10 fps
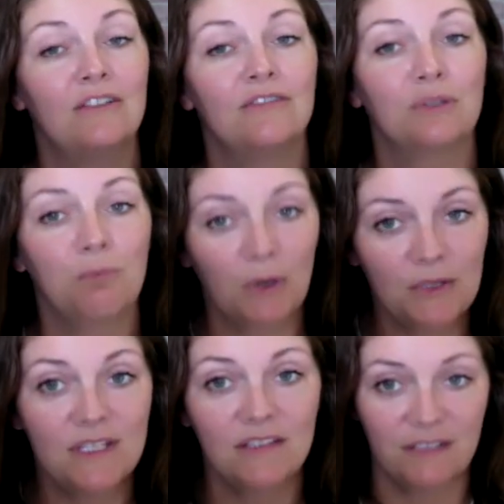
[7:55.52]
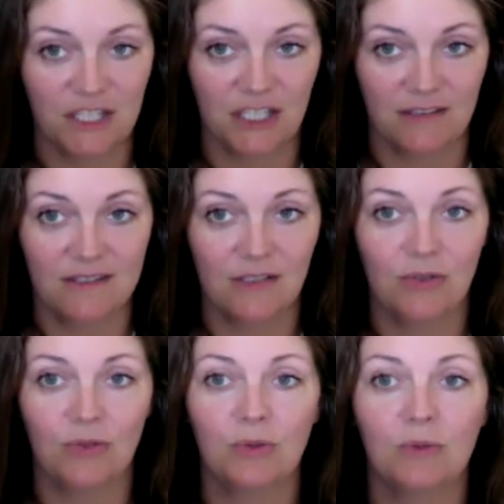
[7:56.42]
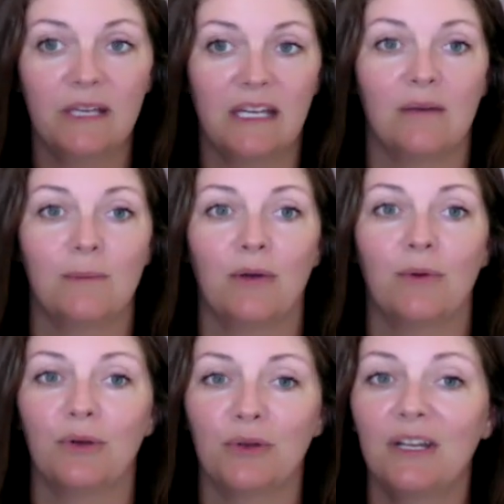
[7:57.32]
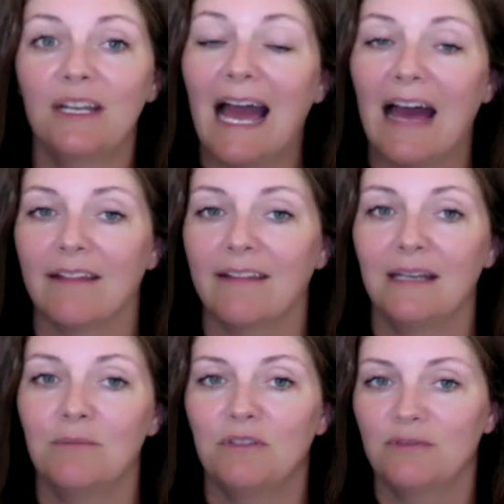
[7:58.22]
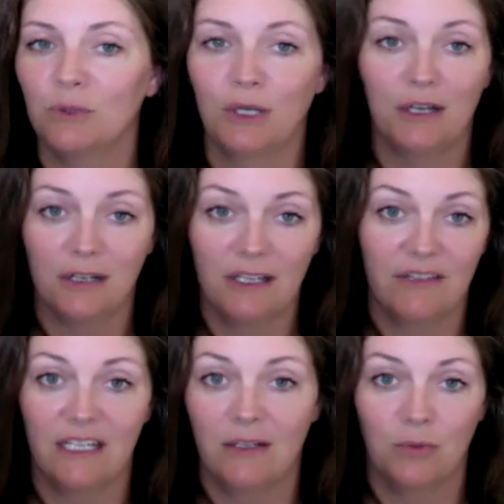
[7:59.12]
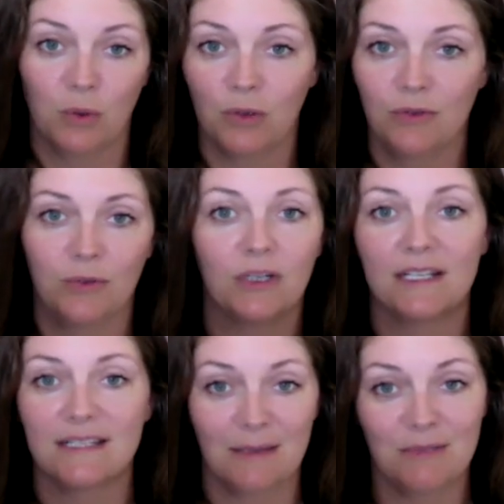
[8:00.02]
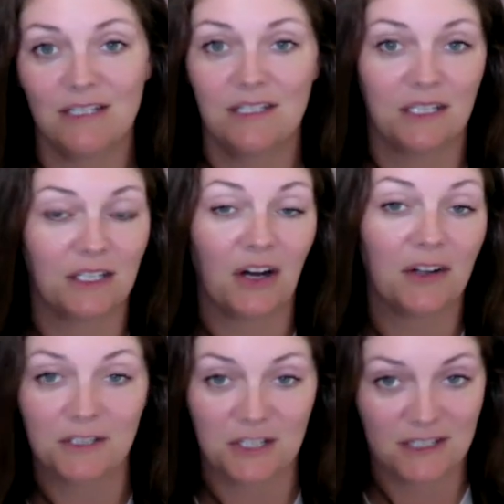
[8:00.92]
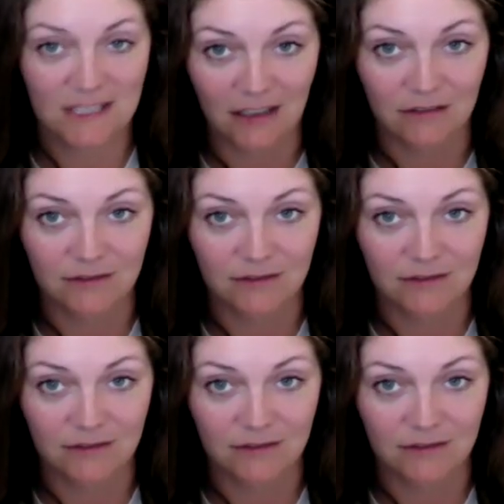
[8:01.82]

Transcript: For most divisions, you will become a recruited athlete before you're even enrolled or accepted to the college itself.